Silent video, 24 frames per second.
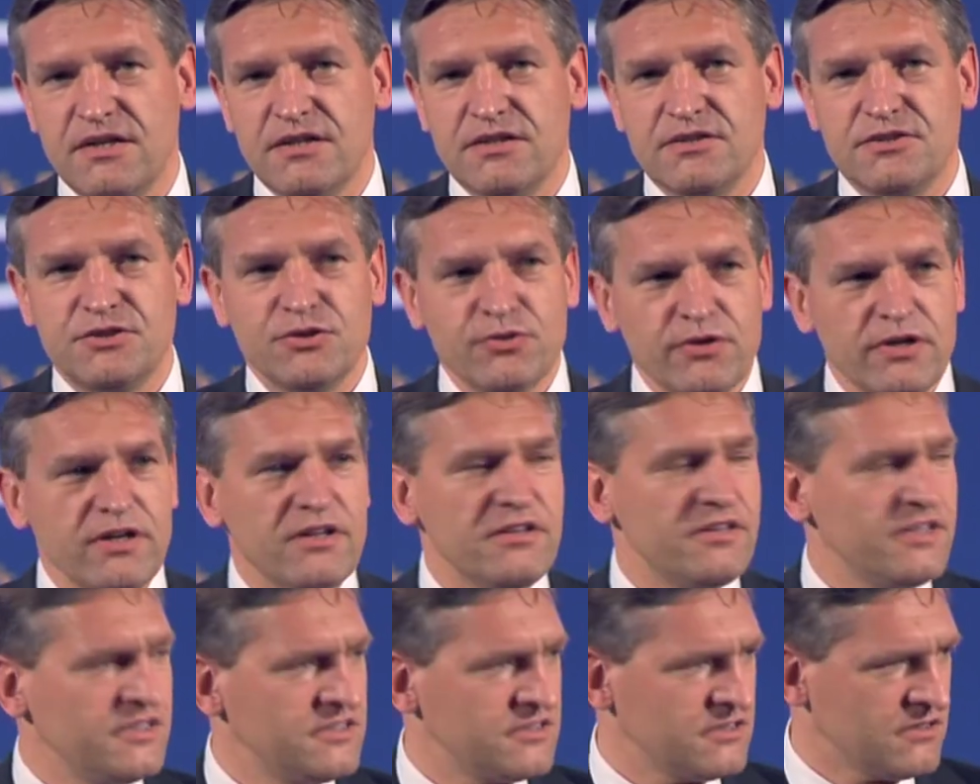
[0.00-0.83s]
During
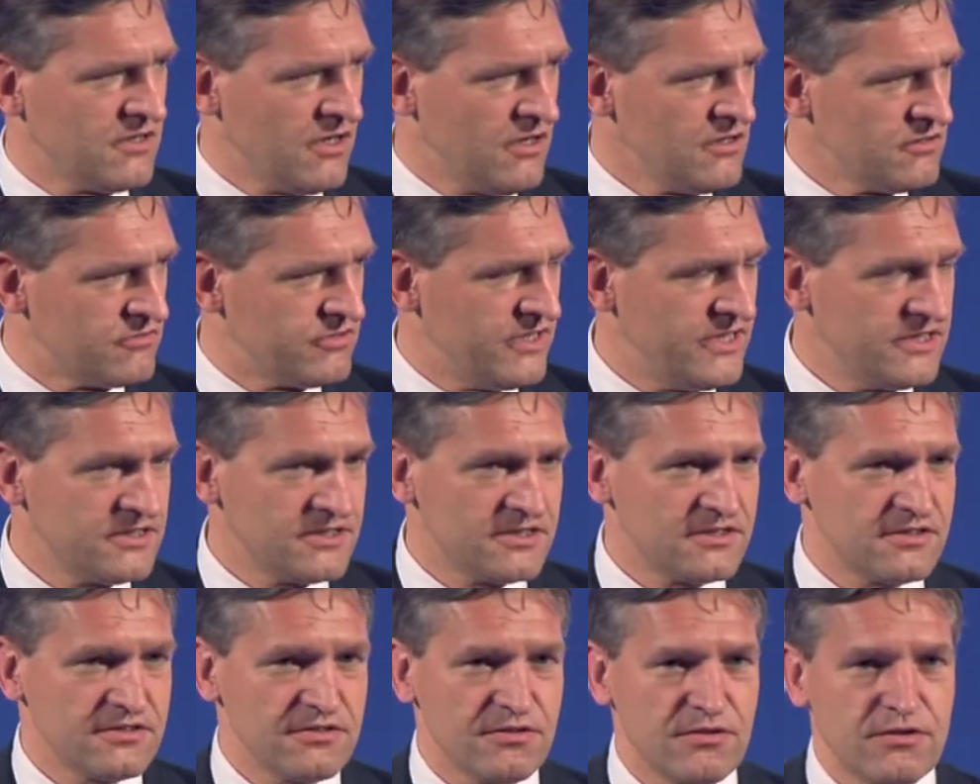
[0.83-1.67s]
this
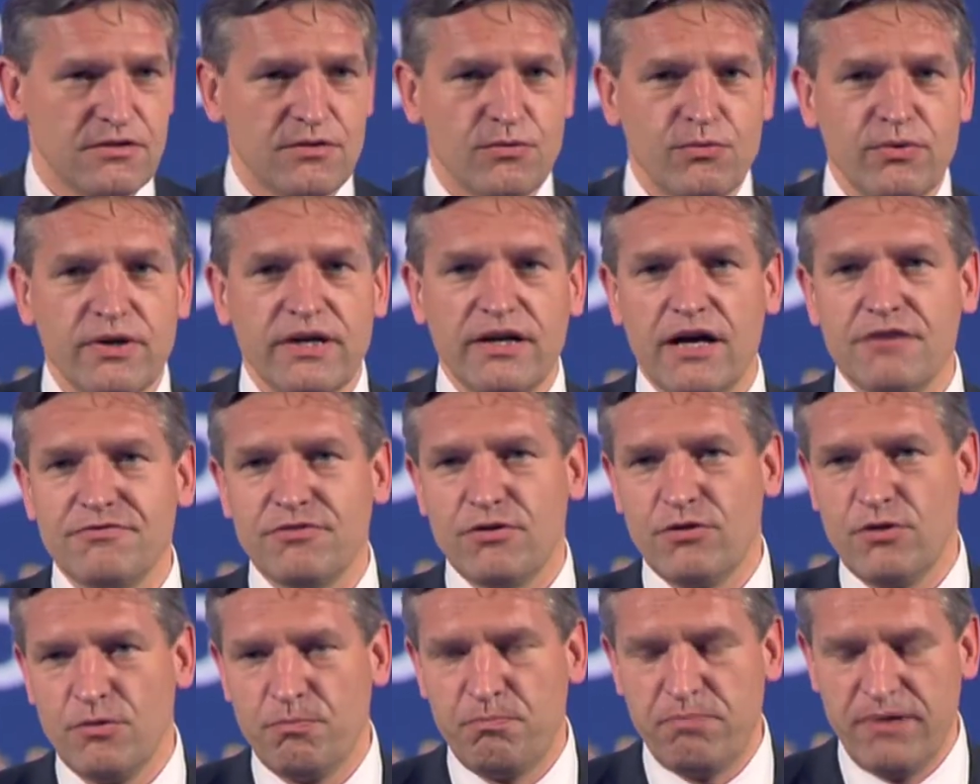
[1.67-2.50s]
Congress, we have
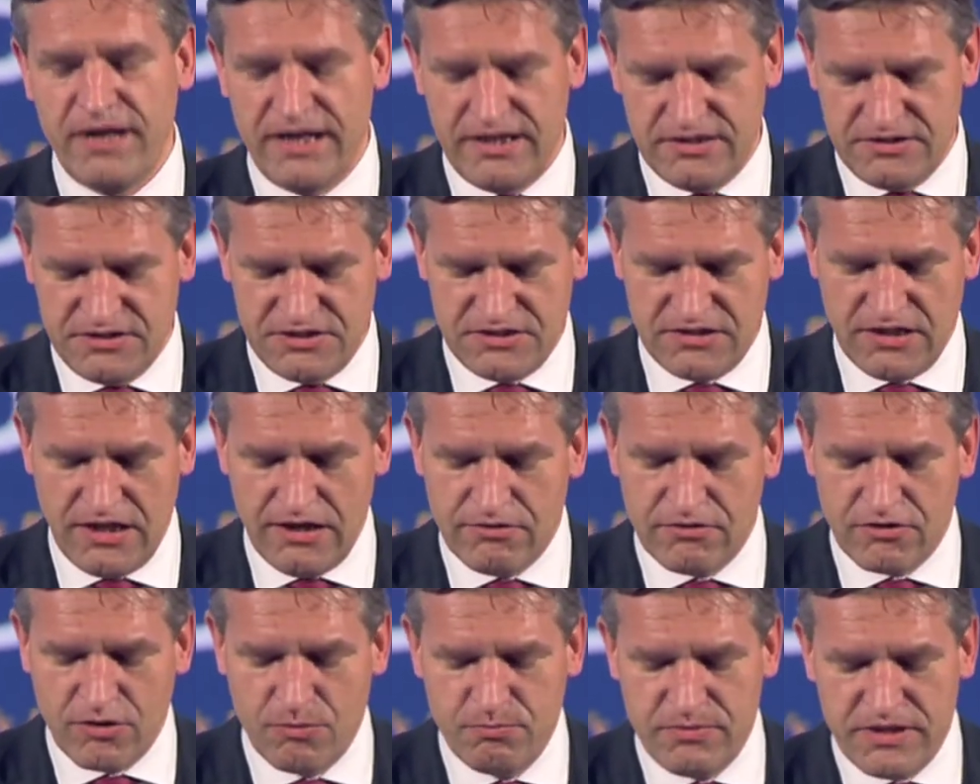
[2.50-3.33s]
all pledged our
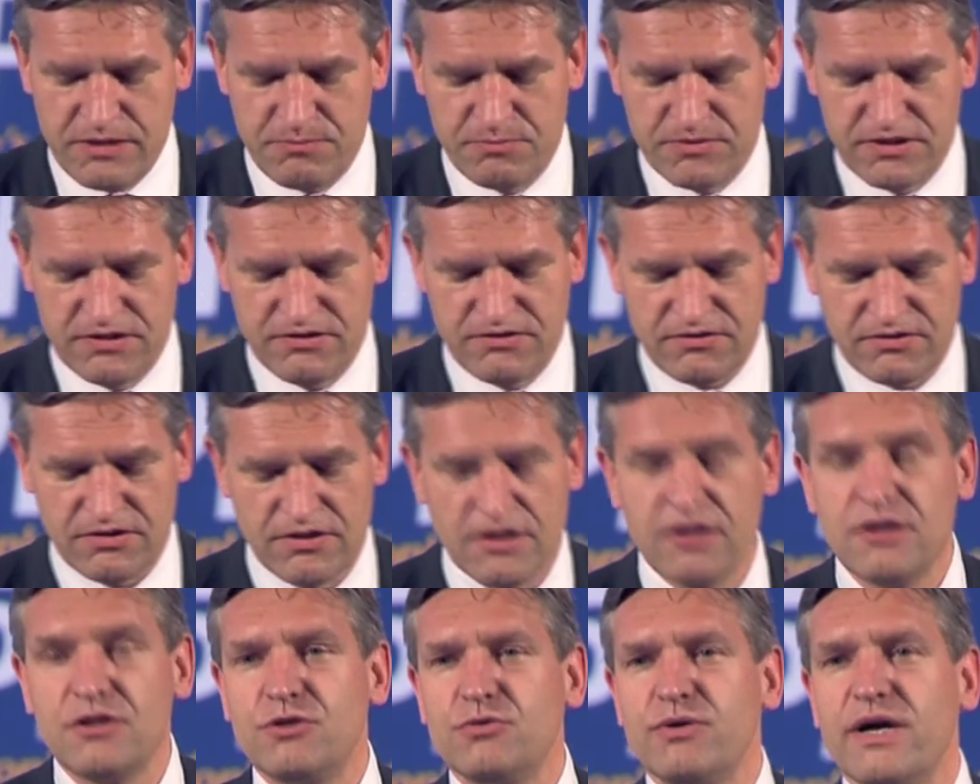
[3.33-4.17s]
commitment
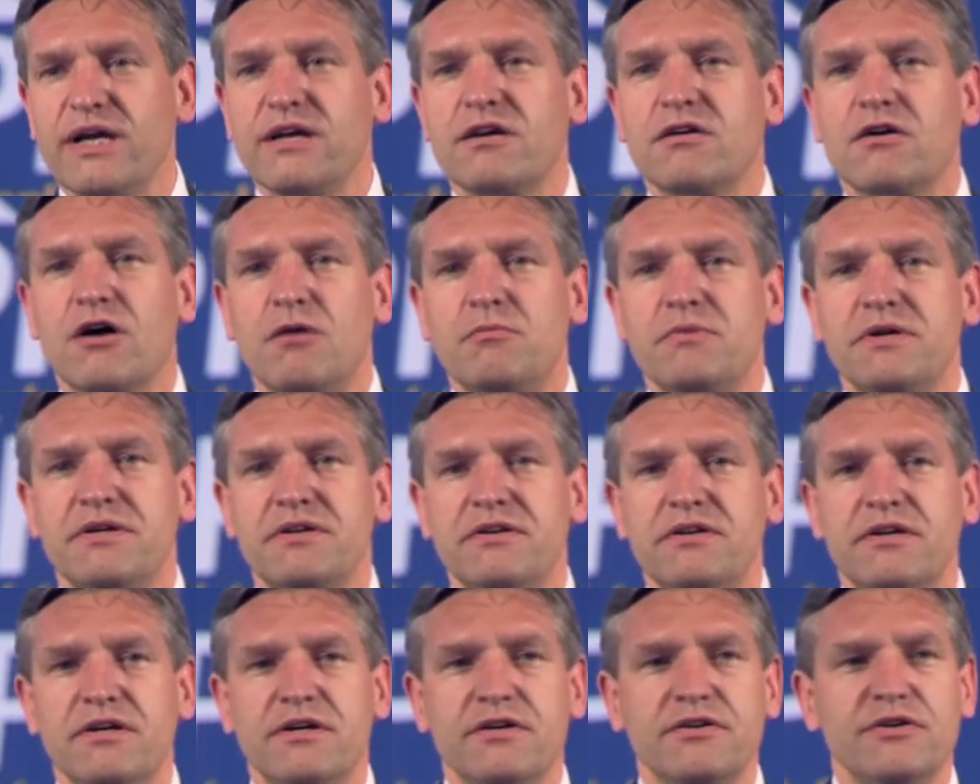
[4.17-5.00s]
to a
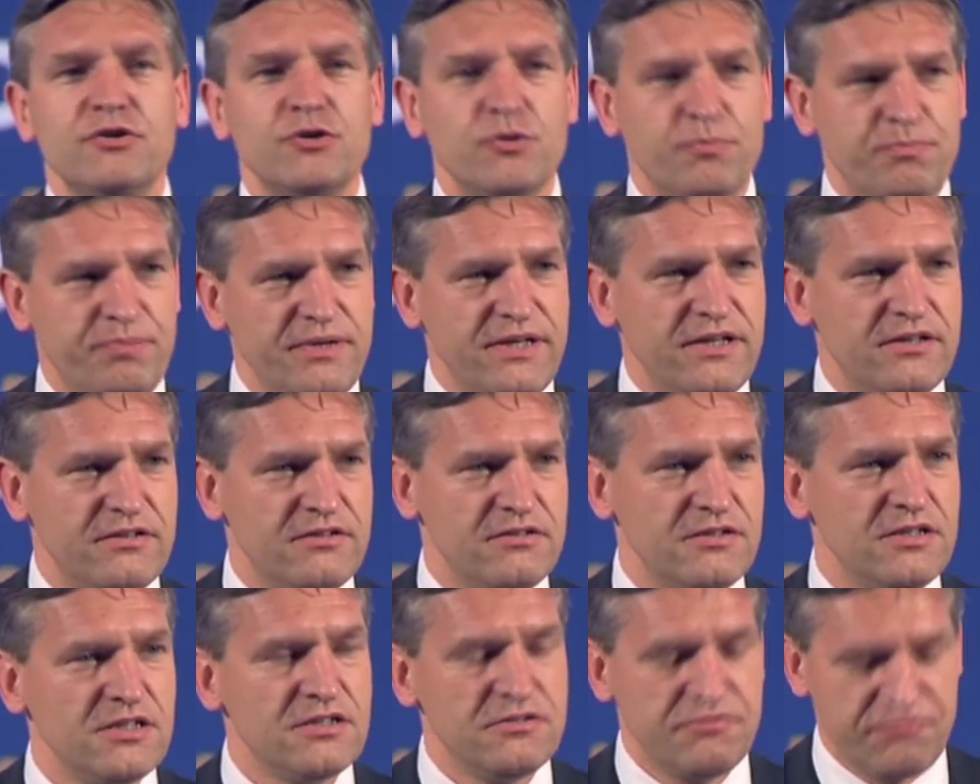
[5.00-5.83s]
common
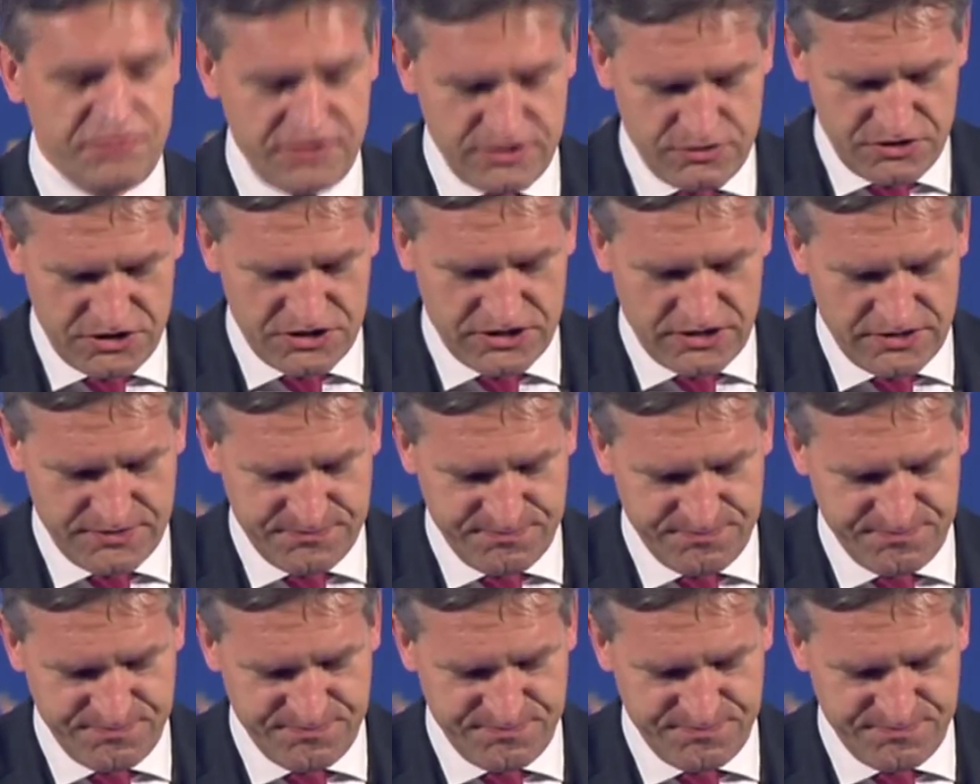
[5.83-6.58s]
European future.